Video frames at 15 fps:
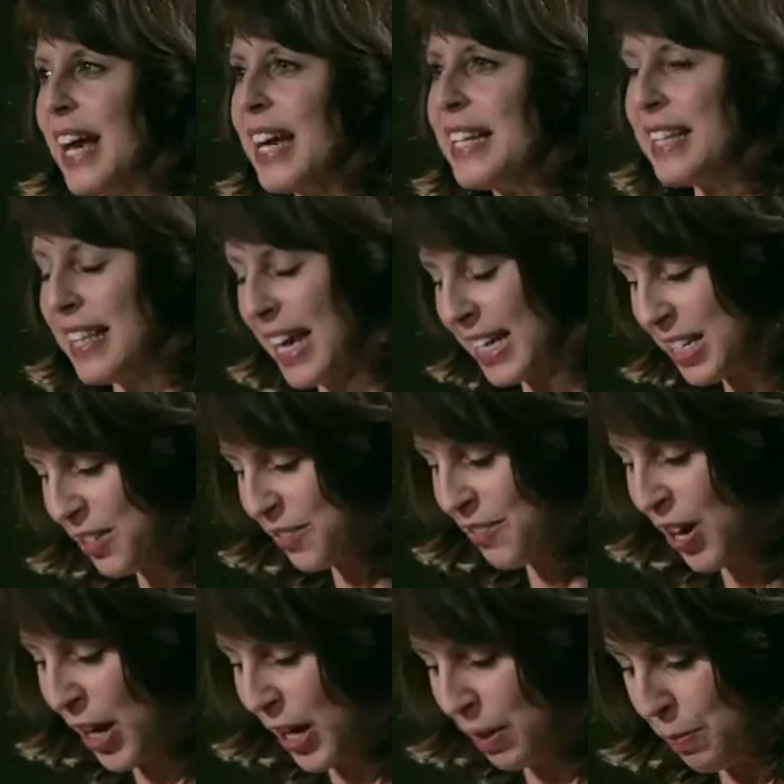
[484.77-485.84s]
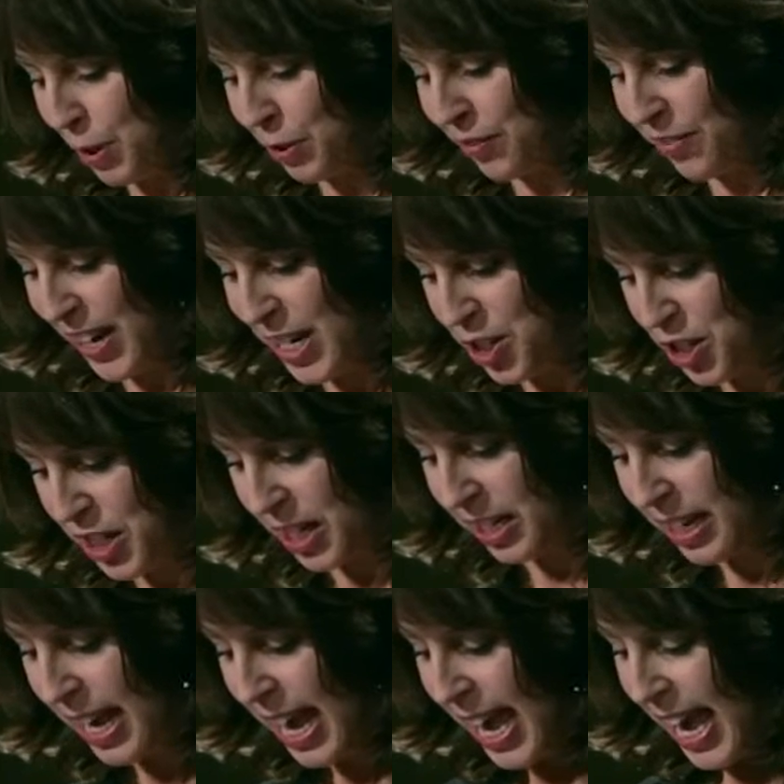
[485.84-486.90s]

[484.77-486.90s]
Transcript: that divine motivation.